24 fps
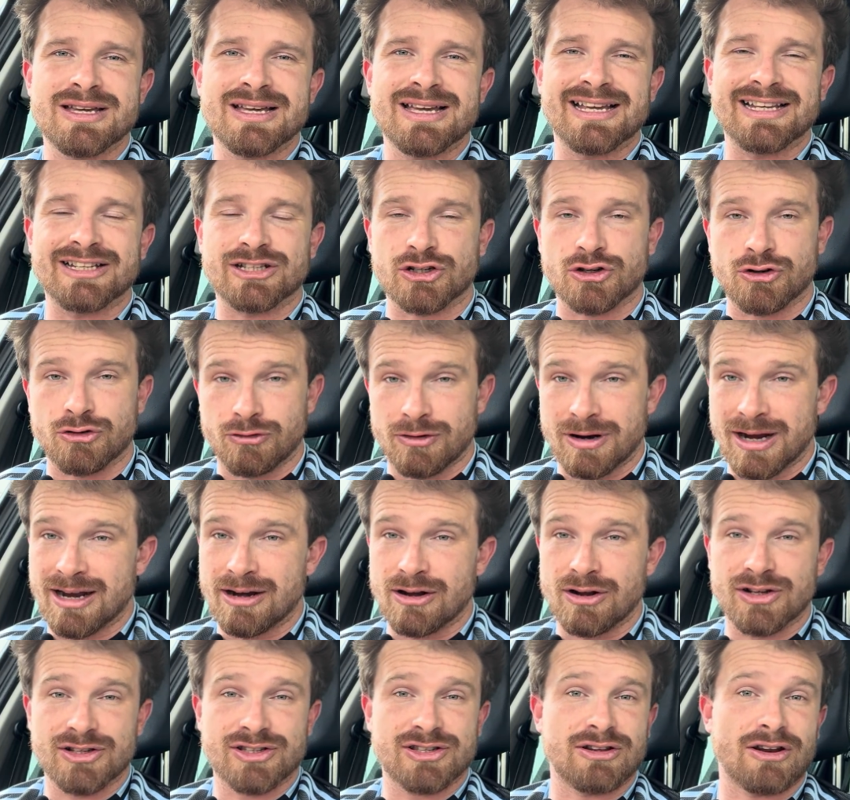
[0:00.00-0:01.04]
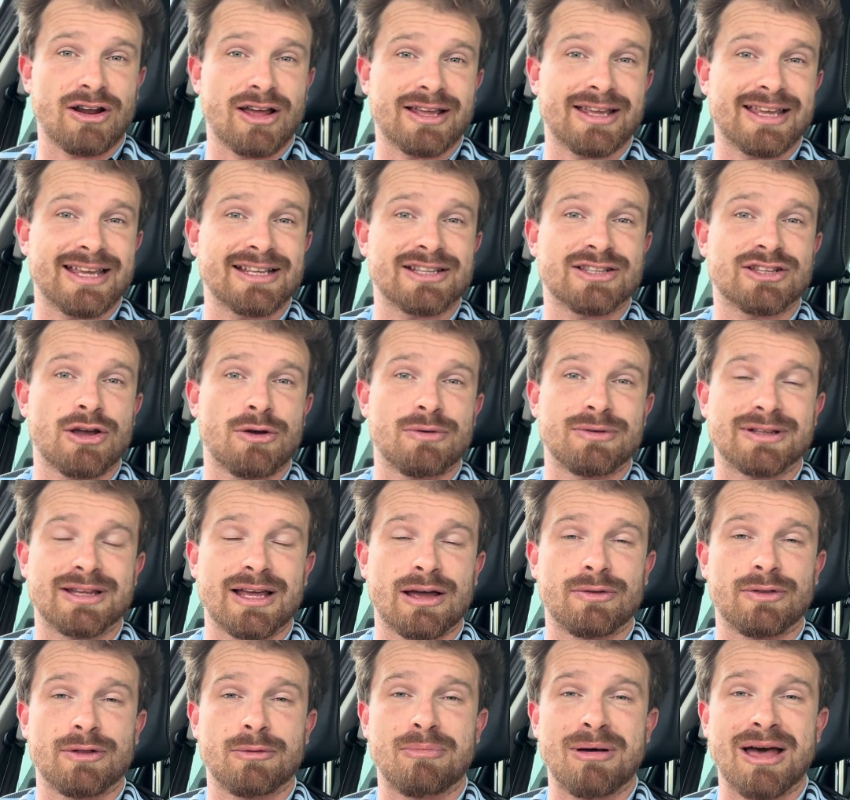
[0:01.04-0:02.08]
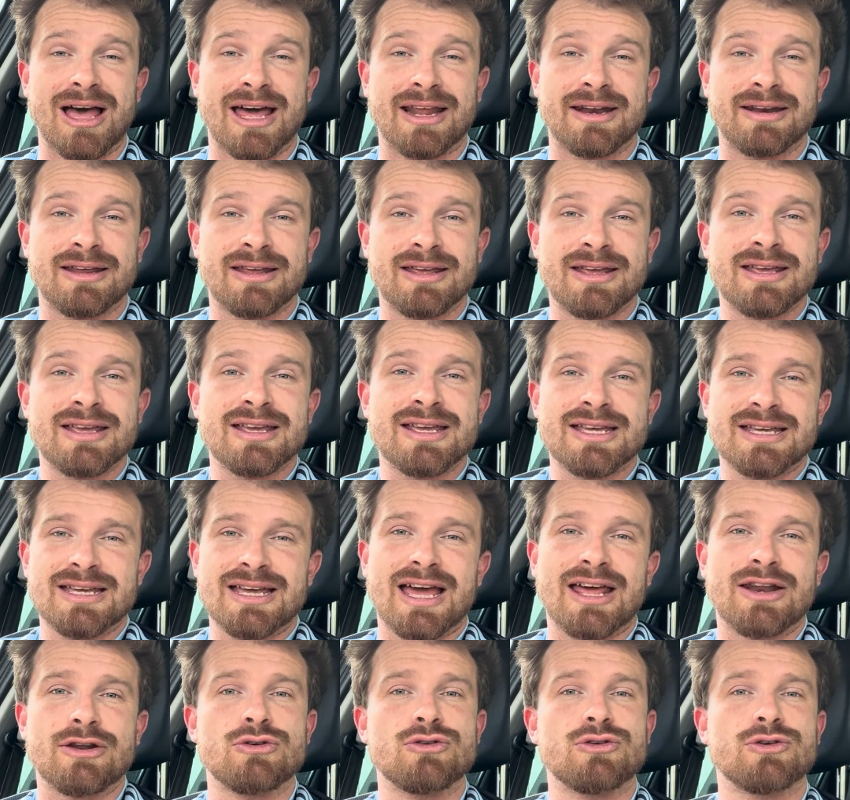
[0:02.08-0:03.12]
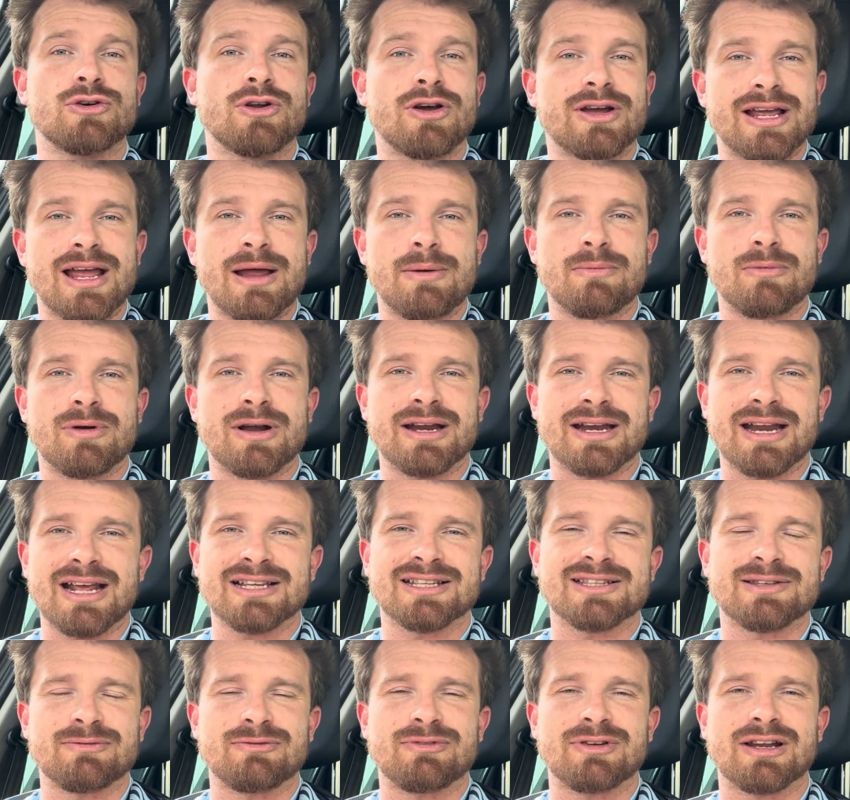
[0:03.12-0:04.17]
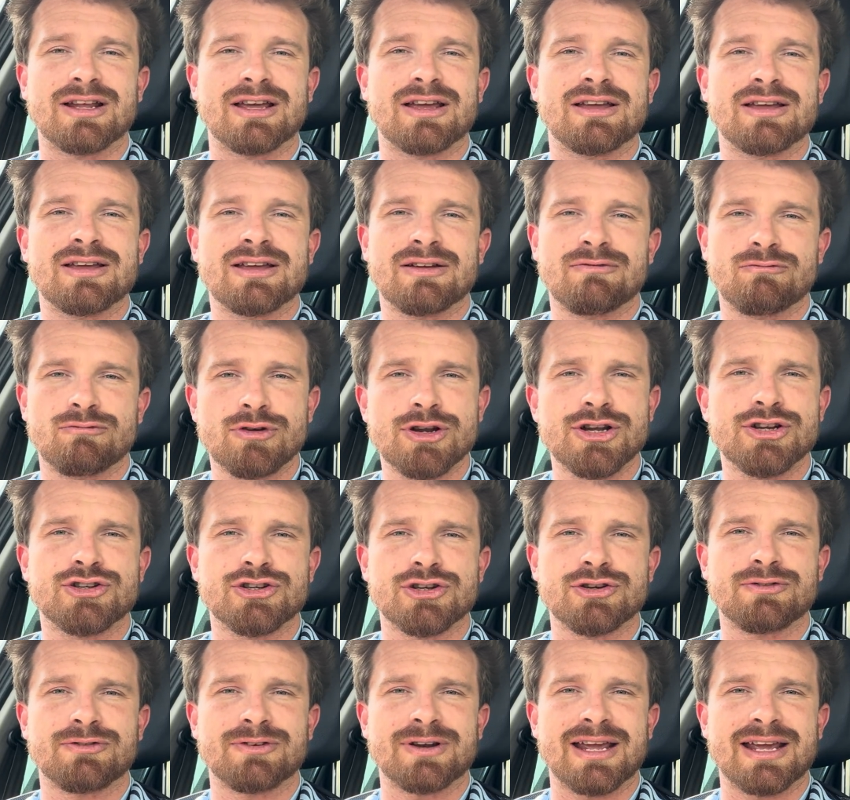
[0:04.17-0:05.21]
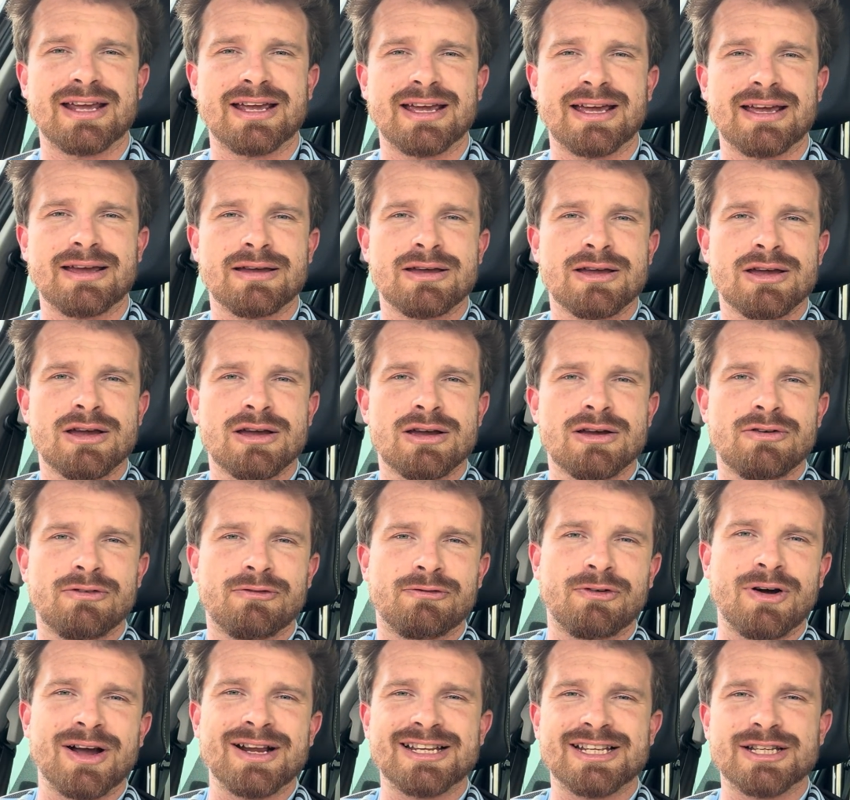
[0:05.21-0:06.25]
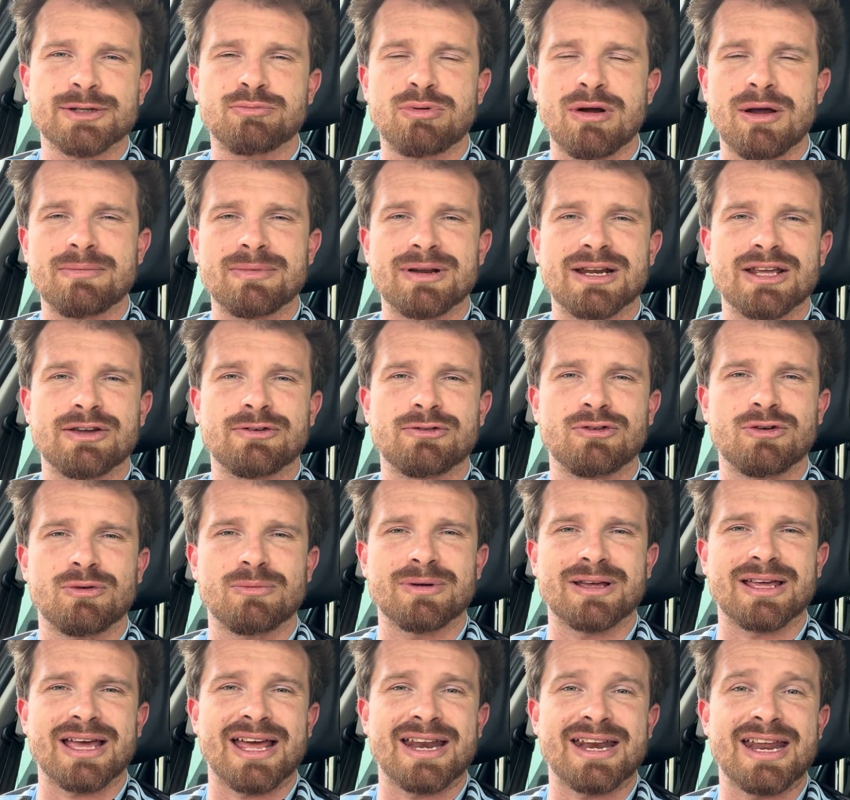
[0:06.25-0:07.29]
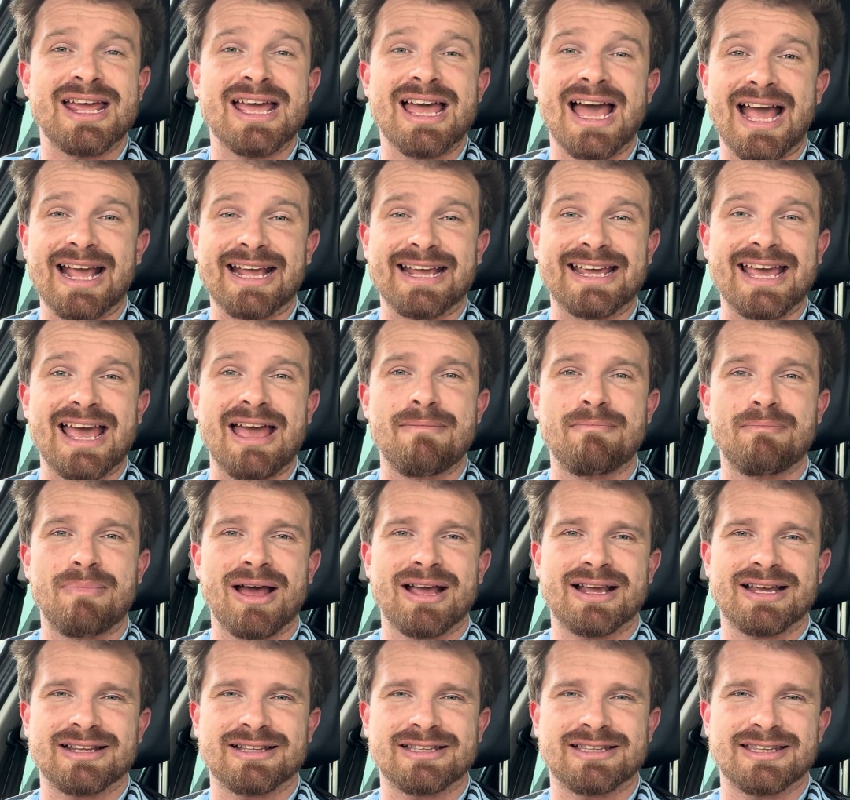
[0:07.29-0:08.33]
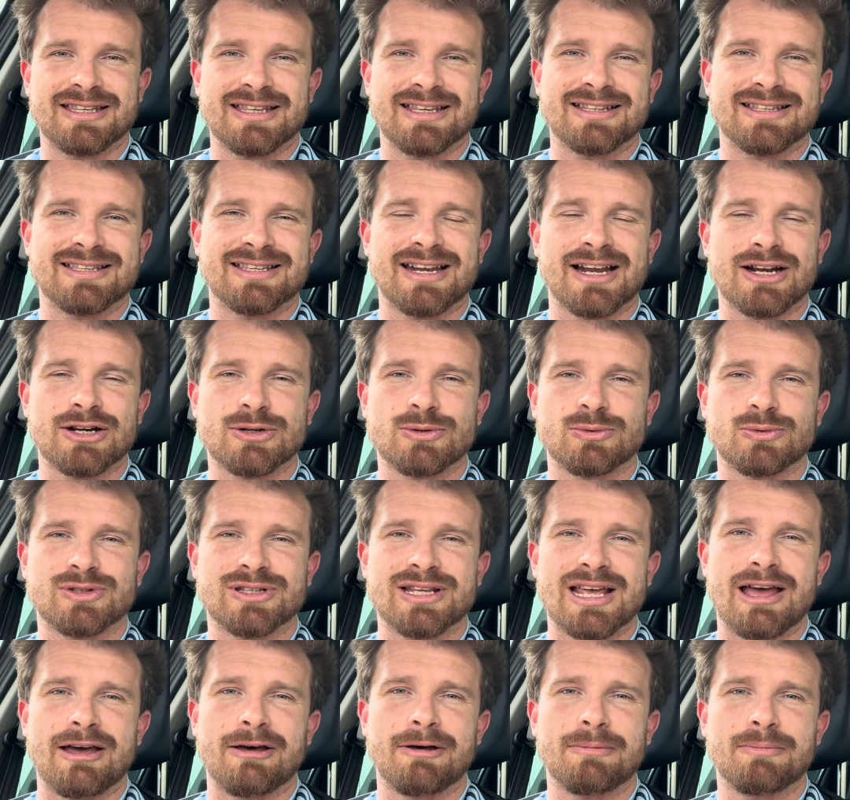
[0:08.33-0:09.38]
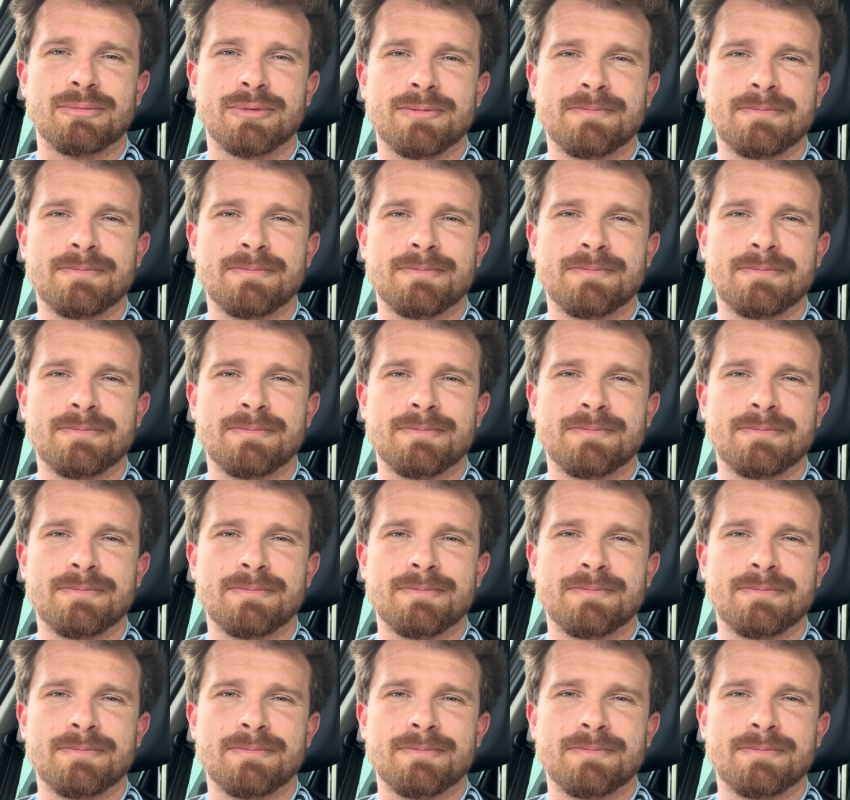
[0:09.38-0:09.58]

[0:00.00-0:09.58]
His career looks like it's going down the pan, and Unai Emery and Aston Villa rejuvenate it, find his Premier League form again, and get him back into the international setup.